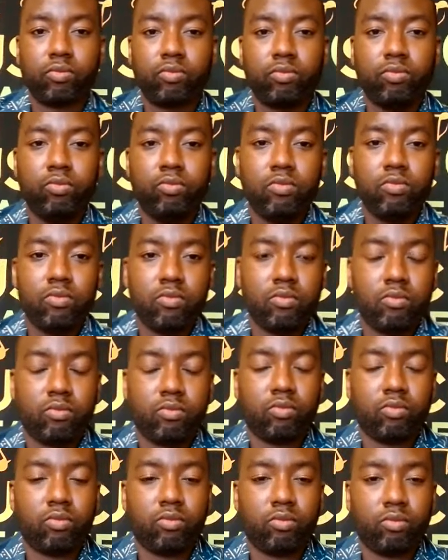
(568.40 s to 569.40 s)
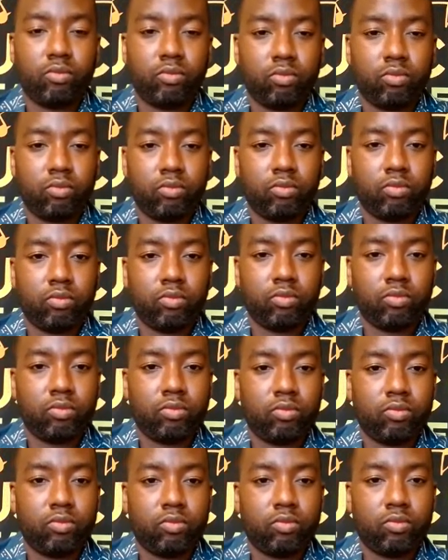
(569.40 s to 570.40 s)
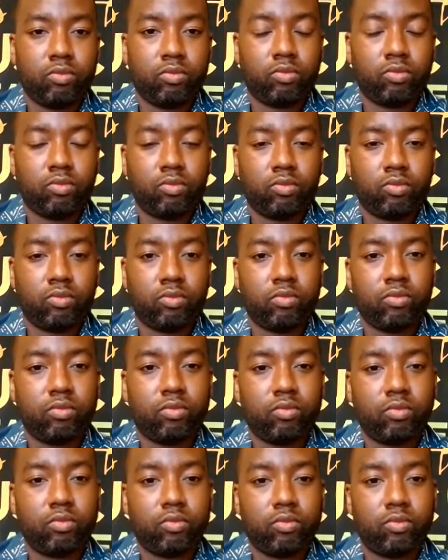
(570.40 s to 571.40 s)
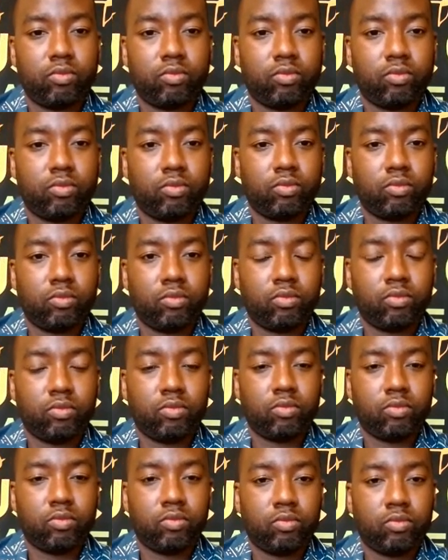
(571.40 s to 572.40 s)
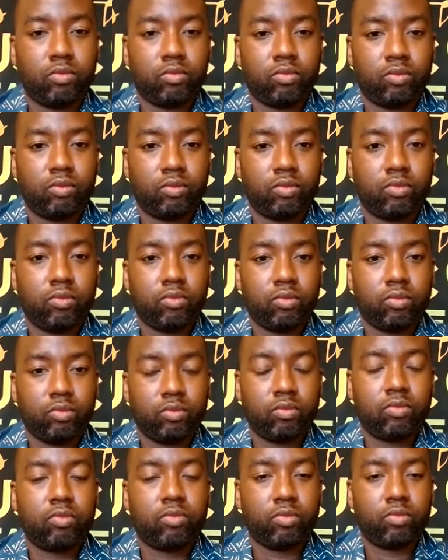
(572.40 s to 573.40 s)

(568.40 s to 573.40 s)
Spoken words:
[no speech]